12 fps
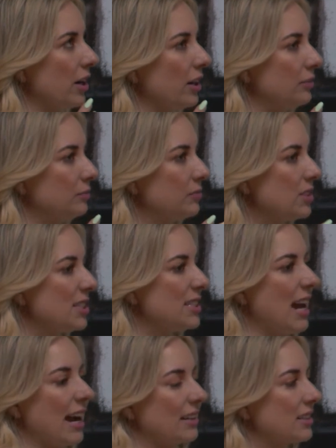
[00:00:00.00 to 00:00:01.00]
um,
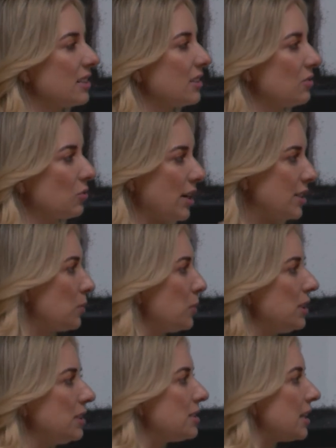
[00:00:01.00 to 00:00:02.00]
snack
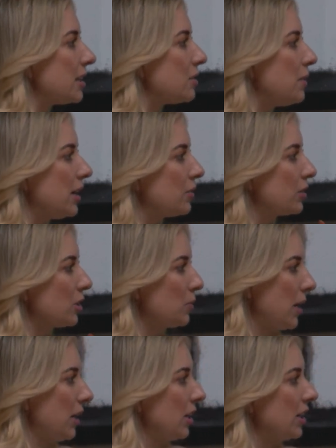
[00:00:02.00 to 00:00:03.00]
recipes they could make with their
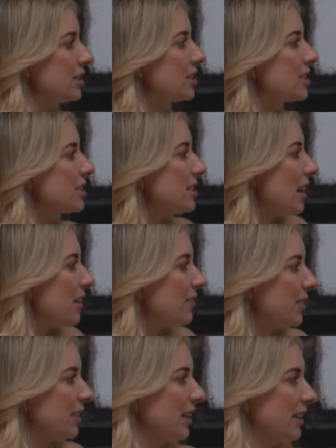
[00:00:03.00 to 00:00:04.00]
parents and
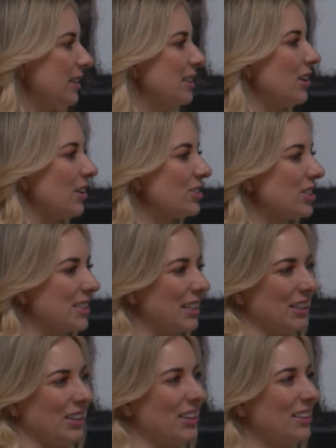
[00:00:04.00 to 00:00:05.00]
stuff. And oh, like, they'd all just
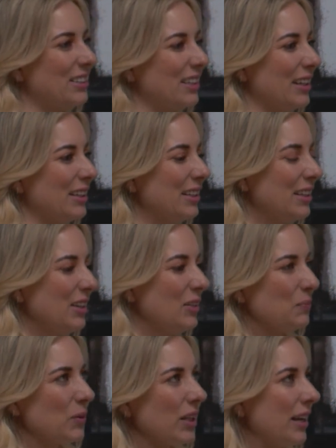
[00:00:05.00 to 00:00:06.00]
get on and like,
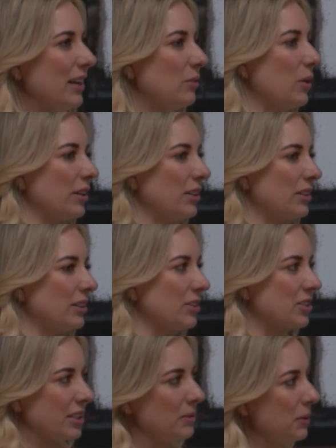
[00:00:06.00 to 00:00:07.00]
play while they're in
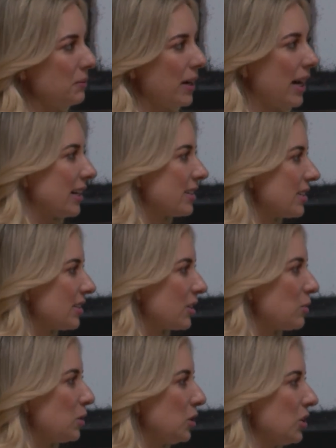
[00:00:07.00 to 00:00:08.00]
their sleeping bags on their
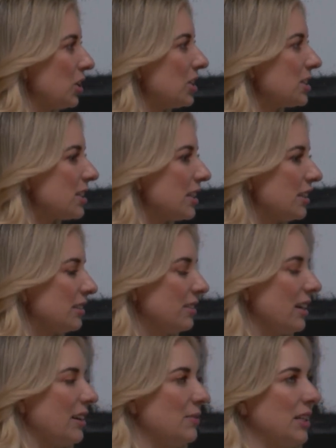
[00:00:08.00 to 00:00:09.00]
computers and
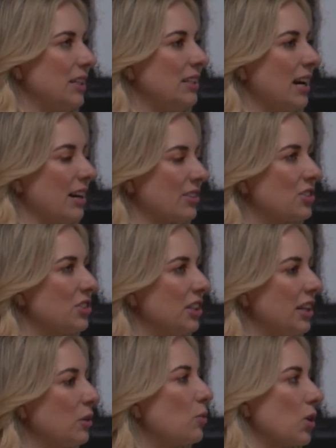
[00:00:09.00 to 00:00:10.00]
i mean it actually
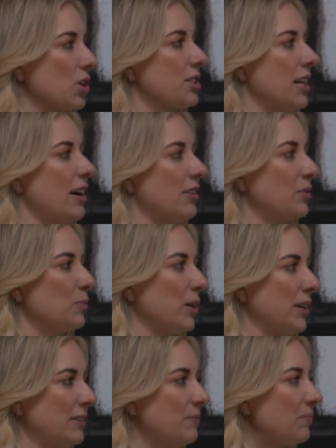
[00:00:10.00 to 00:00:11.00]
like worked out
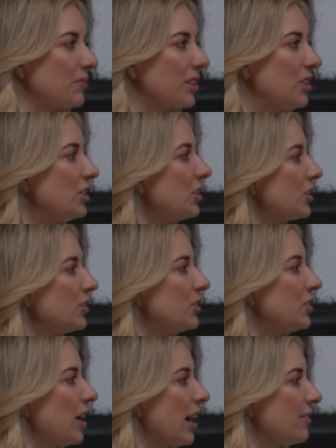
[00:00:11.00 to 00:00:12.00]
but you do you,
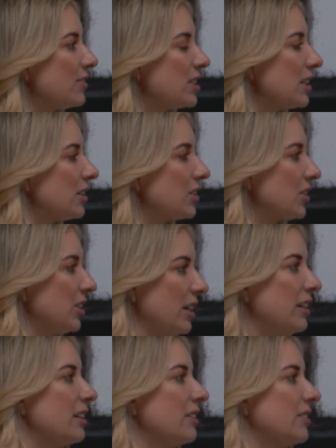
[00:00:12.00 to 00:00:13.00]
you have to get
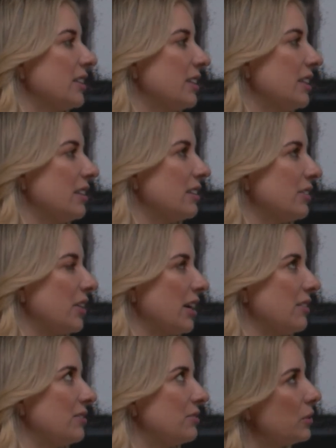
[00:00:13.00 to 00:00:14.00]
creative and think
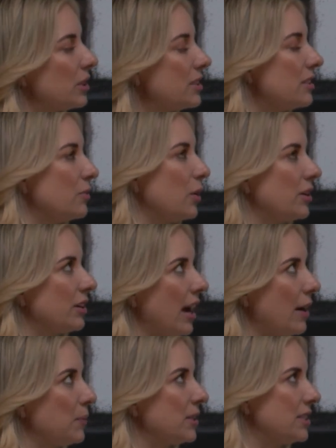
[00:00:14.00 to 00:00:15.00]
okay what what
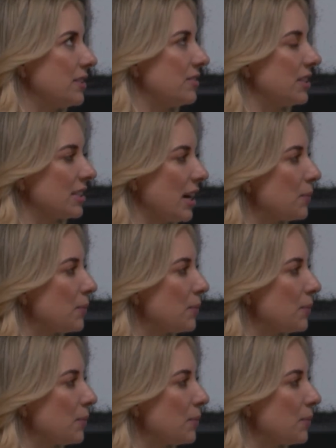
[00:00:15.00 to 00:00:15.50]
happens if this